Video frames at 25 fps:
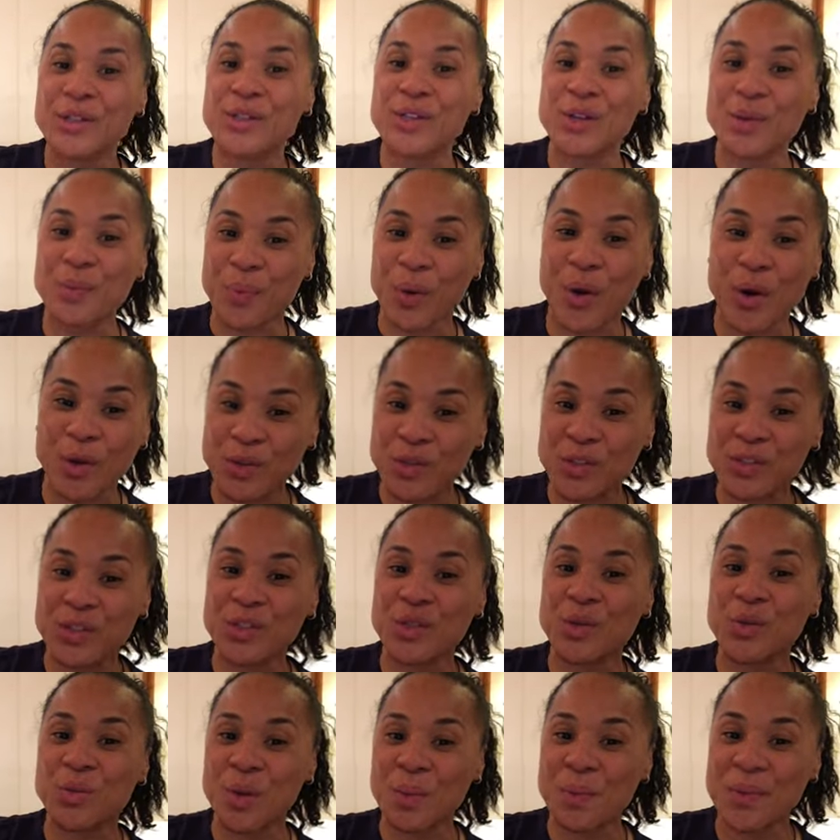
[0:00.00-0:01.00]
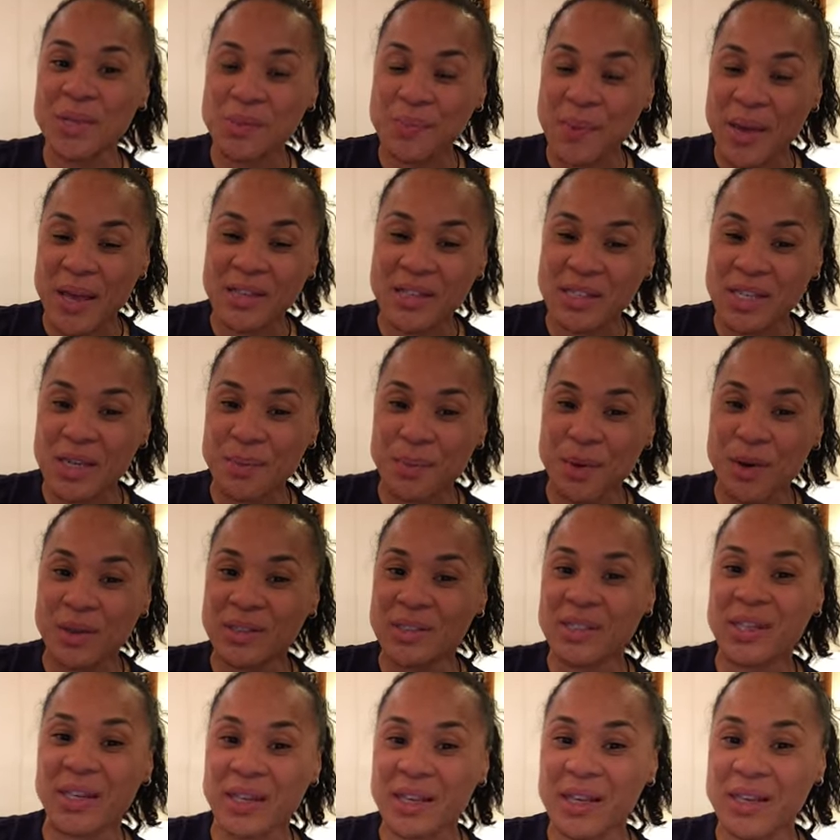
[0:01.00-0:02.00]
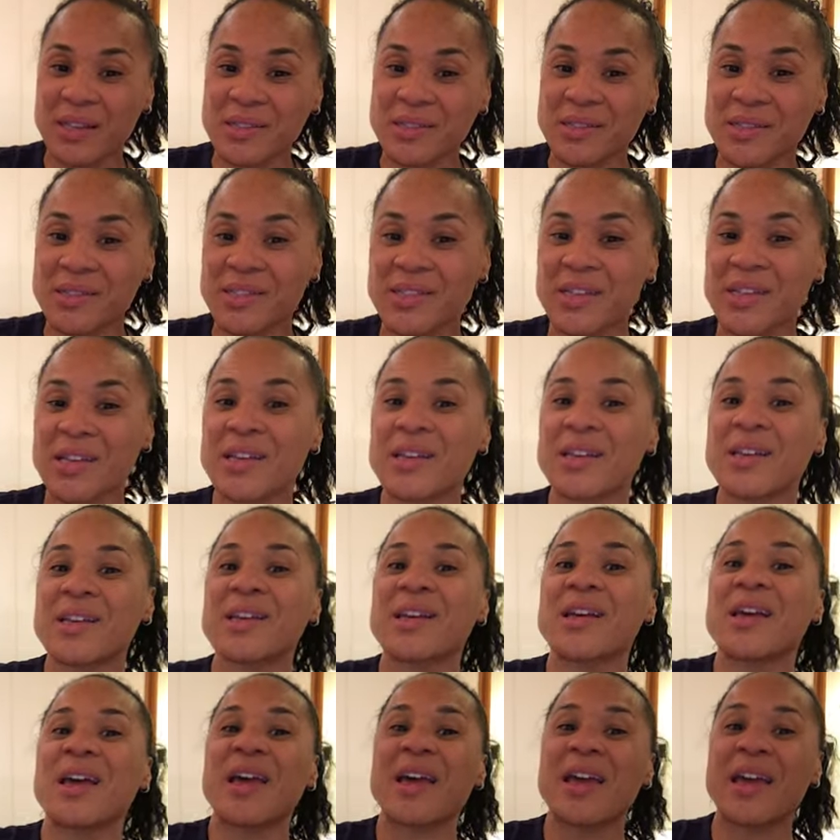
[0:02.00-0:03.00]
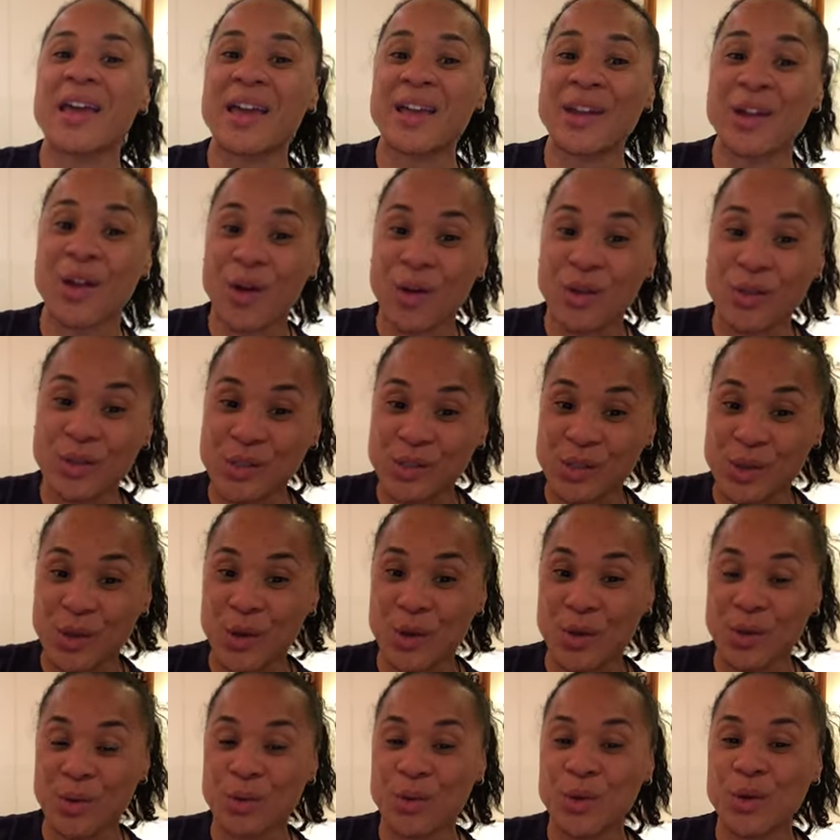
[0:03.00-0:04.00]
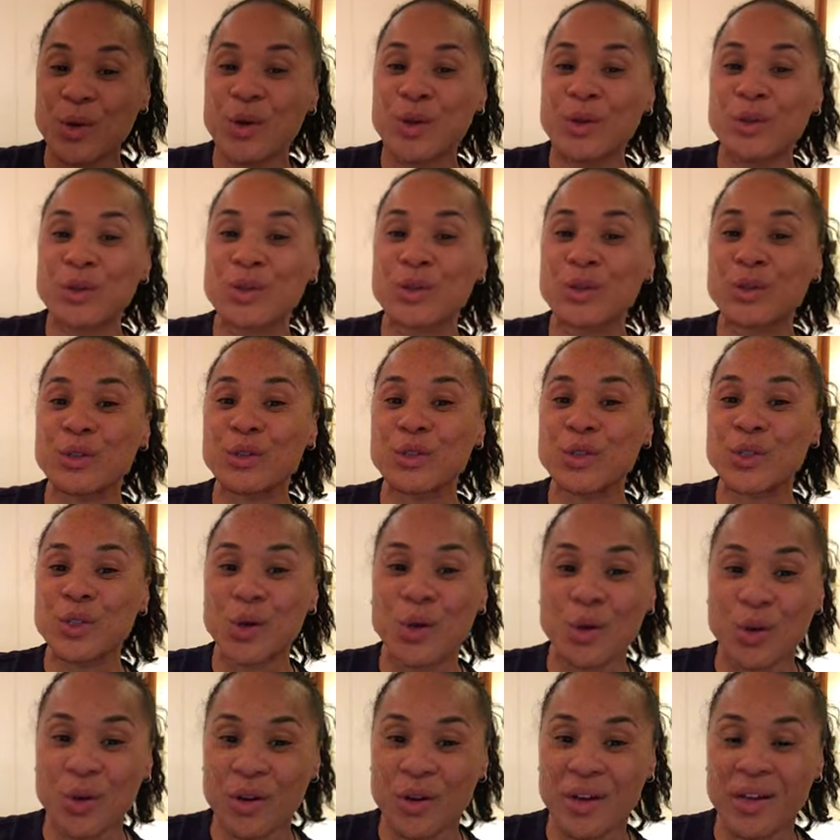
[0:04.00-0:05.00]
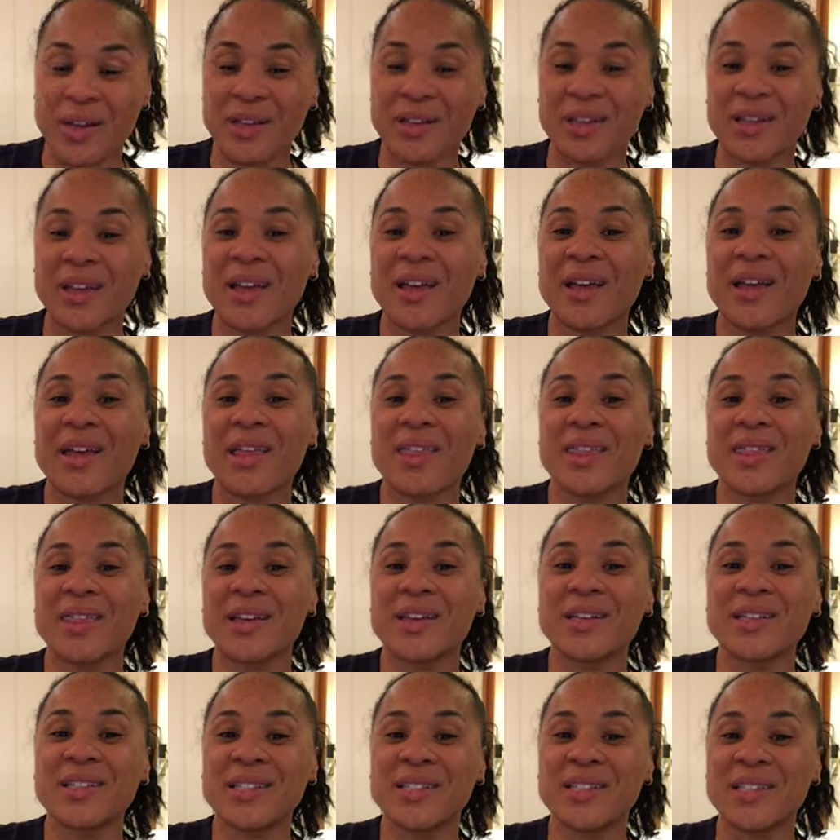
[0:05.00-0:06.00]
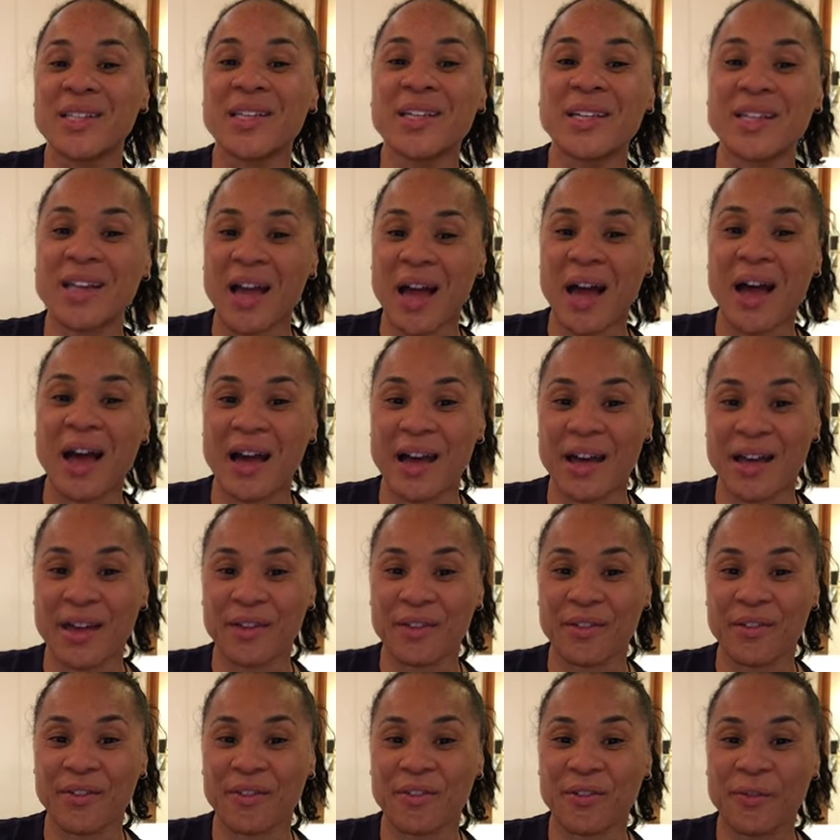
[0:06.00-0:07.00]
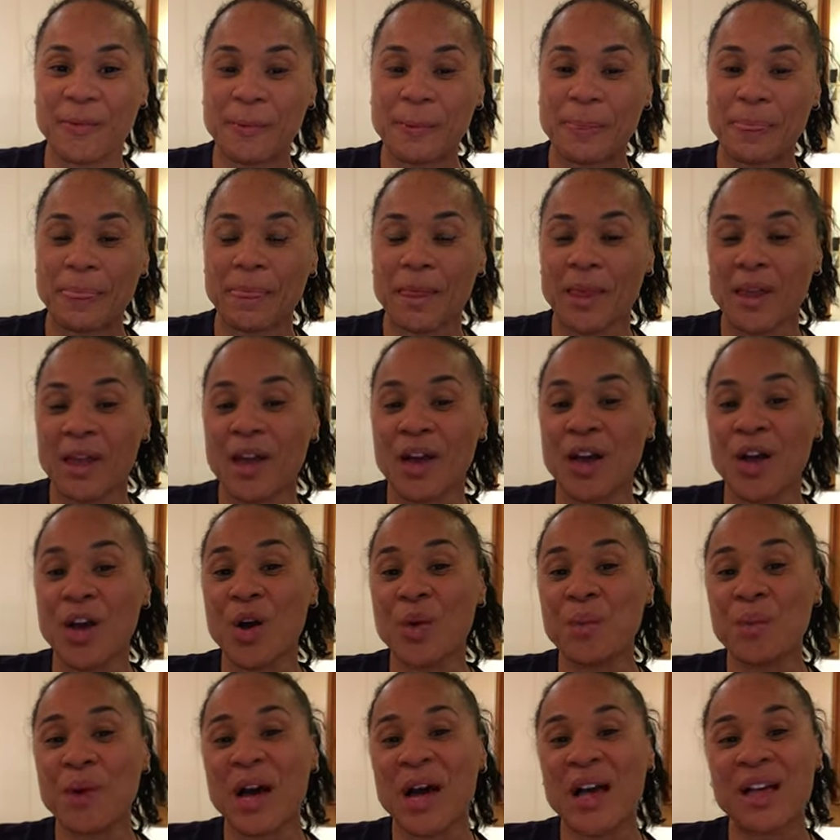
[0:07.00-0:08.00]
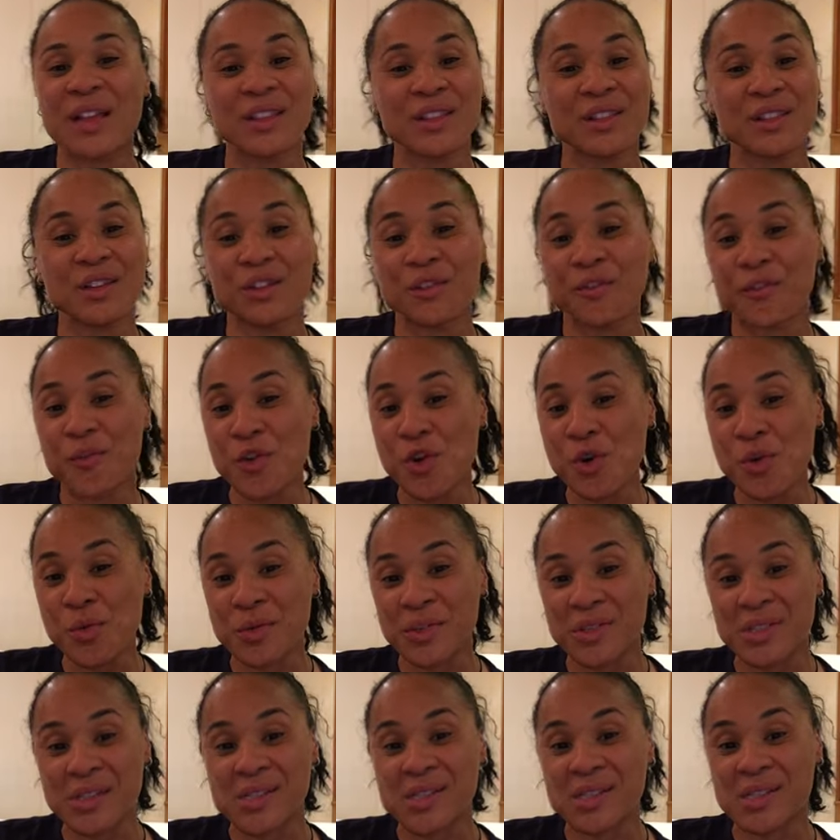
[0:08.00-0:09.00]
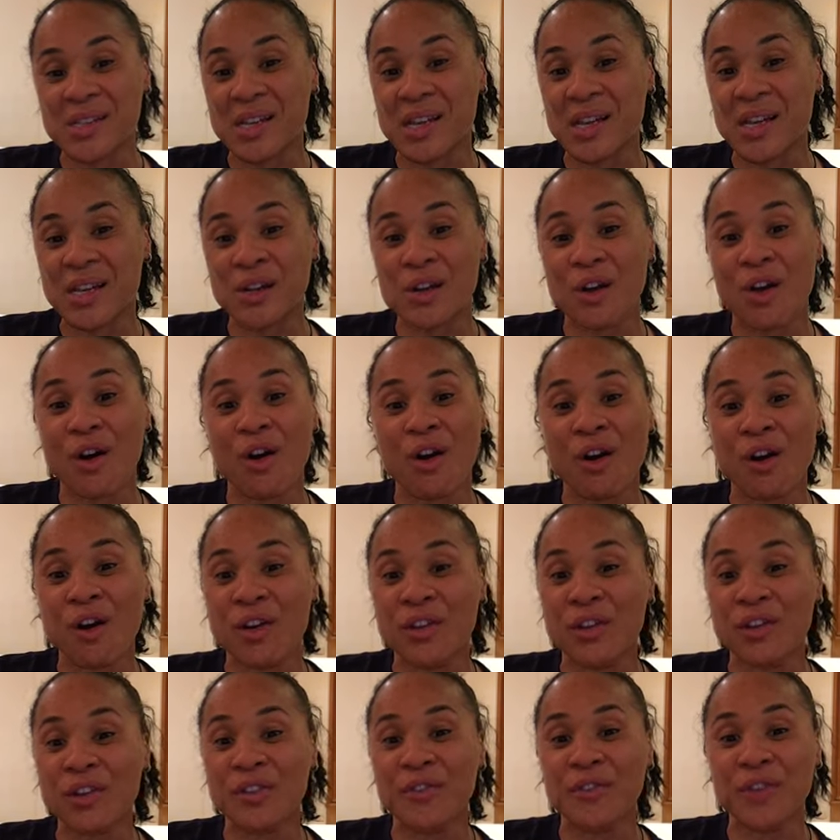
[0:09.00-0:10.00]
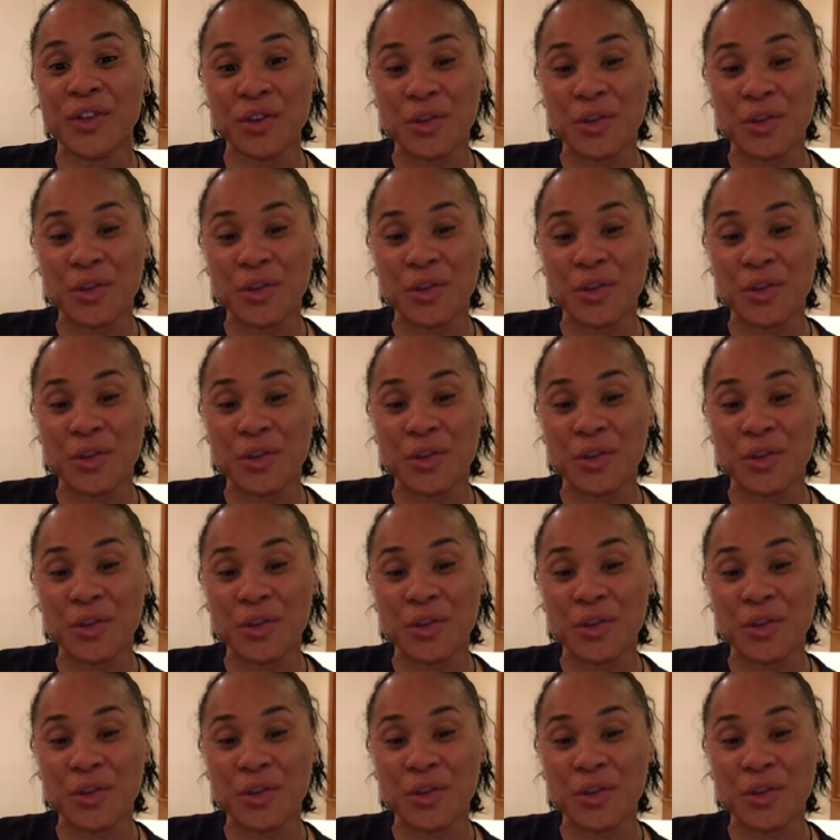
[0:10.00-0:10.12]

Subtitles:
to purchase your women's basketball tickets and also to join the G-Hive. I look forward to seeing all of